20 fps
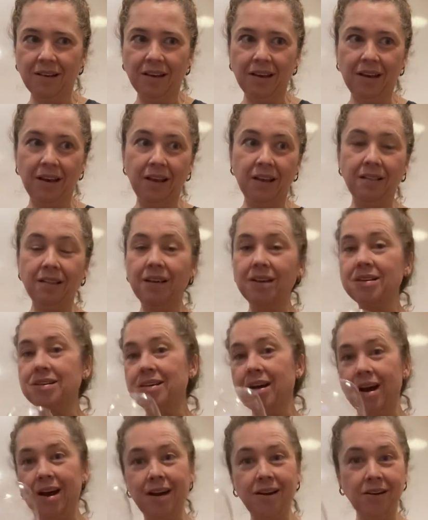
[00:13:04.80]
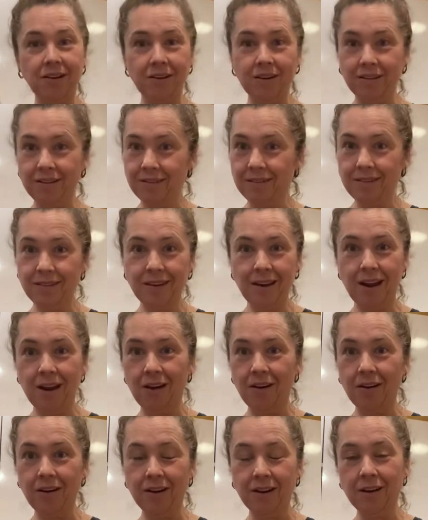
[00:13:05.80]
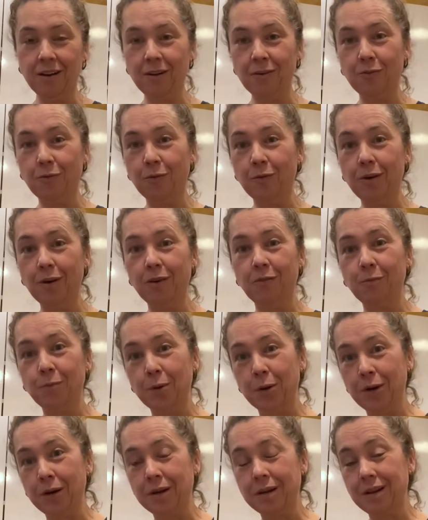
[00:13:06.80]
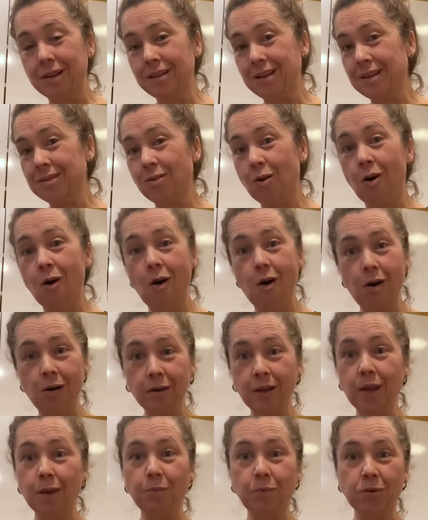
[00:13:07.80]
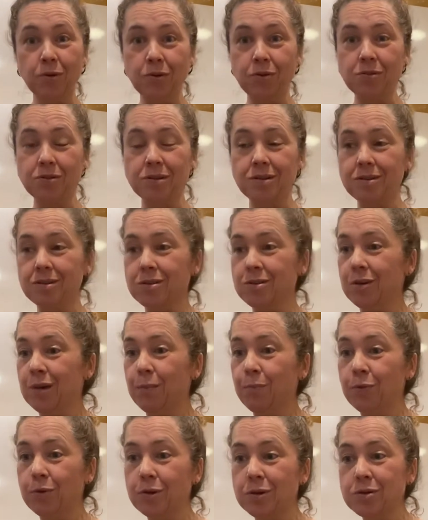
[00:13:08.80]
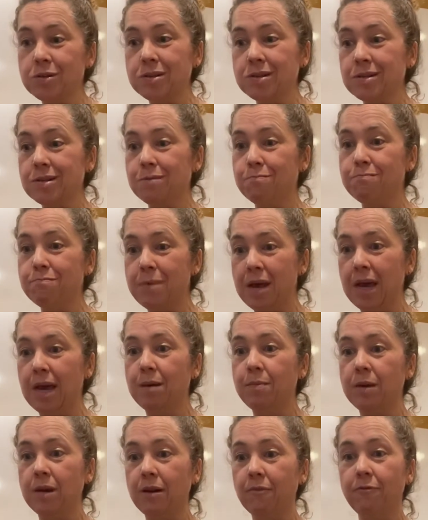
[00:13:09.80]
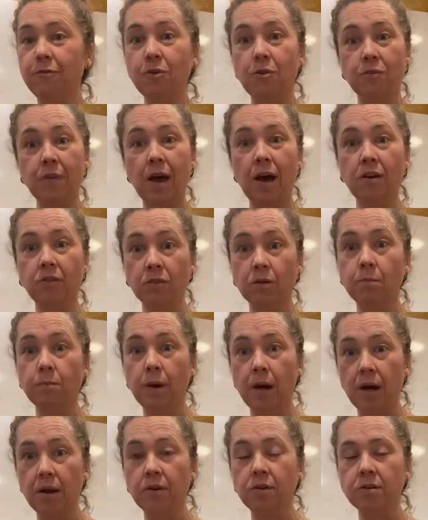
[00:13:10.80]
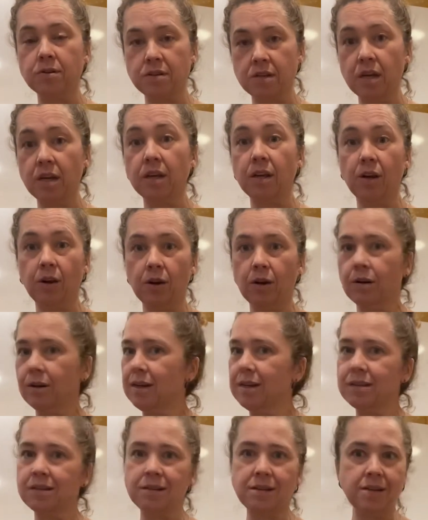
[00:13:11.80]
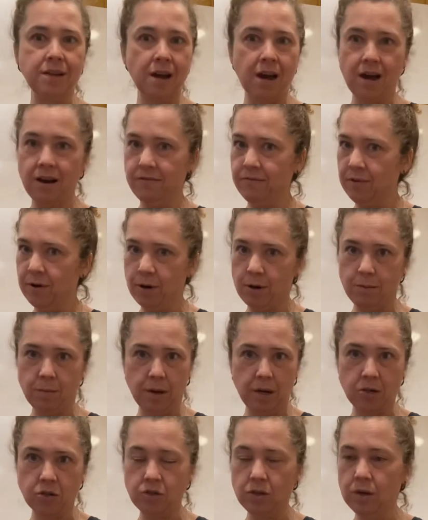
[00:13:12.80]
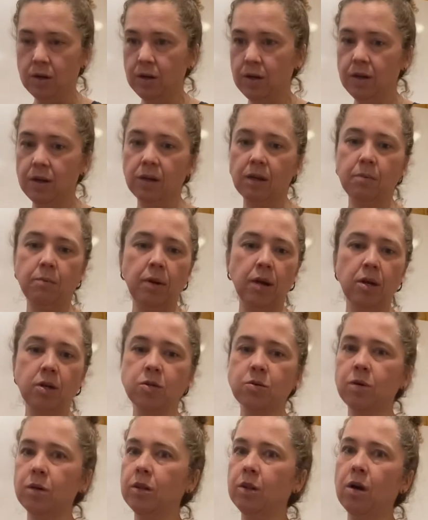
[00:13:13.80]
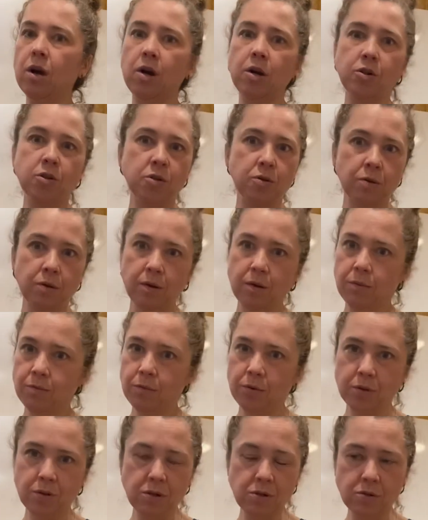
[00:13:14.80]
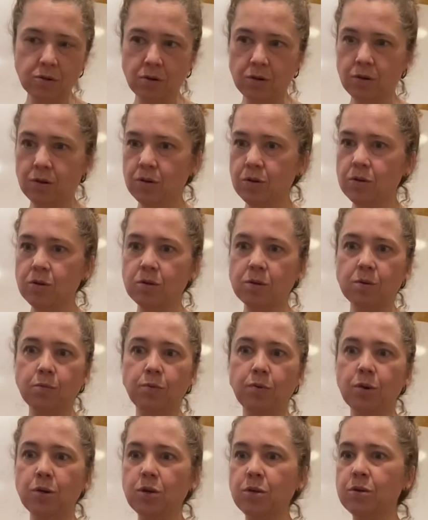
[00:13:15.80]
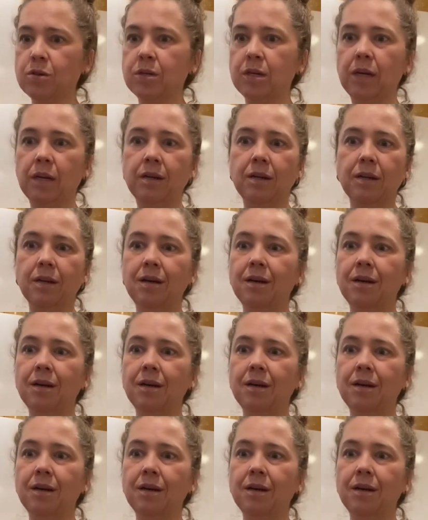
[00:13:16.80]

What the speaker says: in the entire area of Burgundy. That's all he produces. So he produces maybe a few thousand bottles a year. It's not very much compared to a large producer who's producing